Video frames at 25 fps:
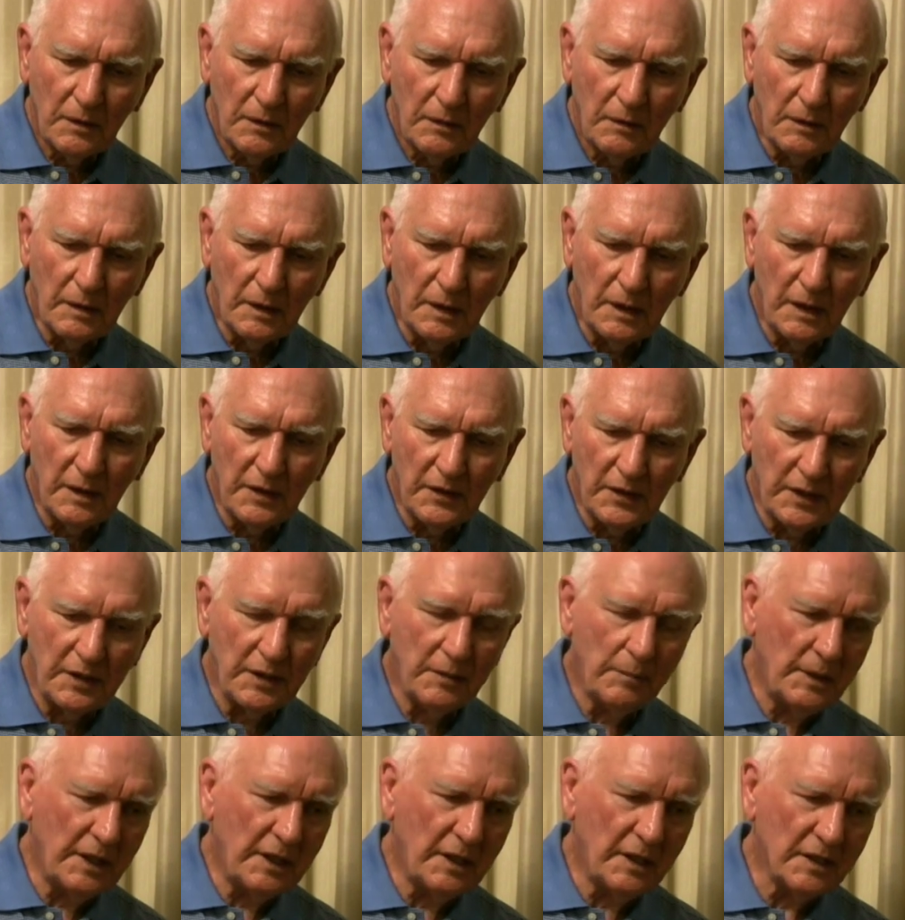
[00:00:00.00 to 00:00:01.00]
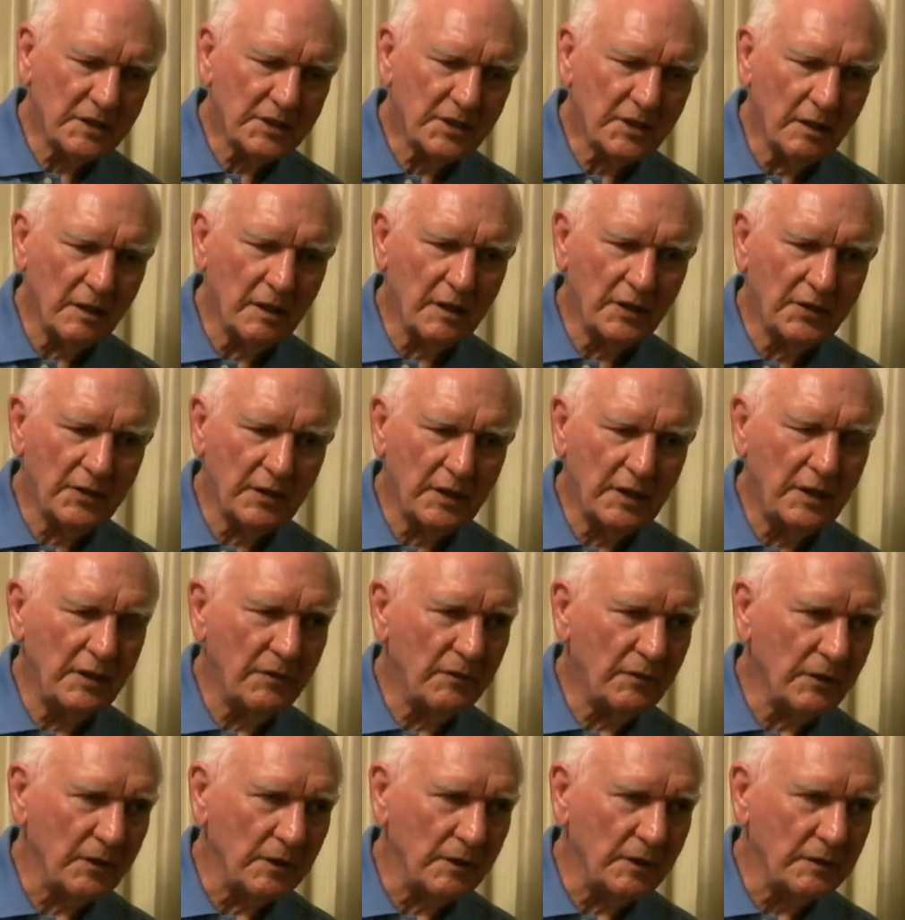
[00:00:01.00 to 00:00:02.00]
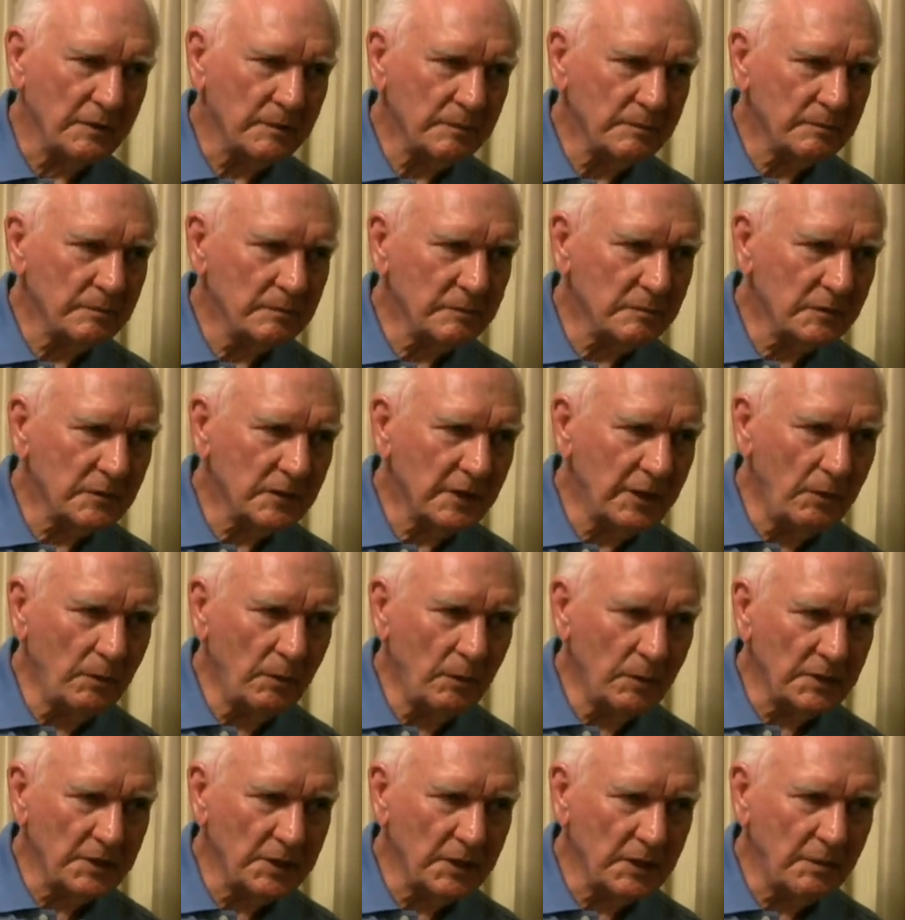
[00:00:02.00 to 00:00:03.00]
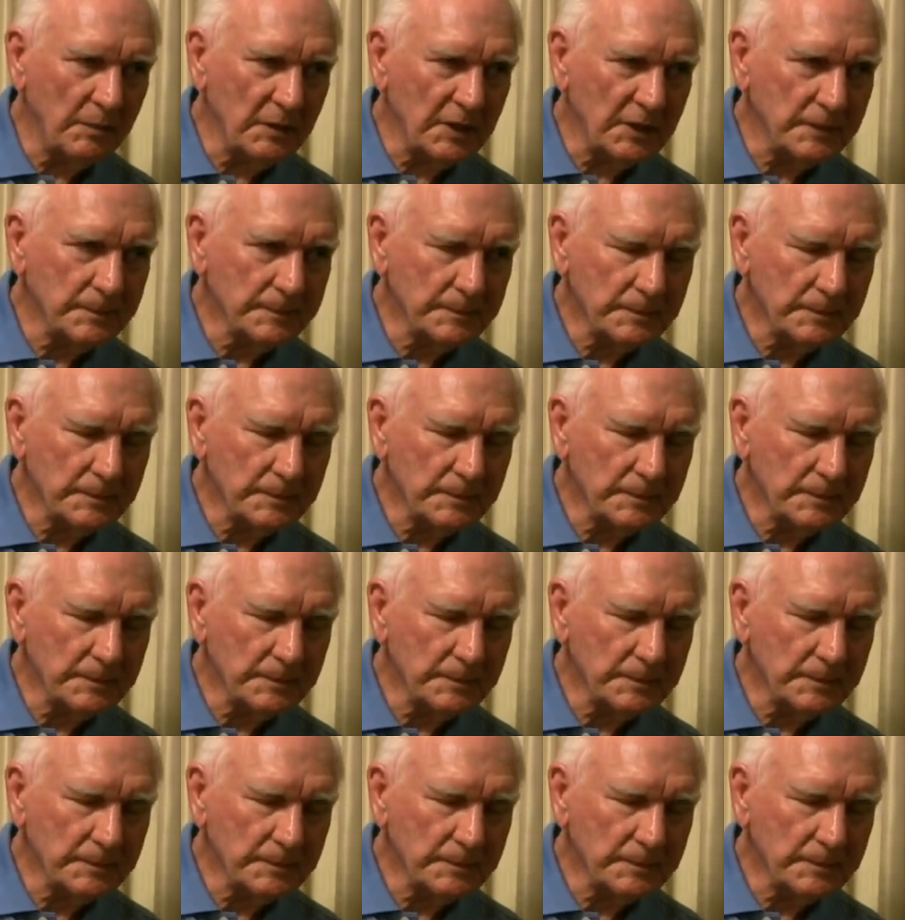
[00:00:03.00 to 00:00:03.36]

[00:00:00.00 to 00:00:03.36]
well, they immediately started training for Iwo Jima, mm-hmm.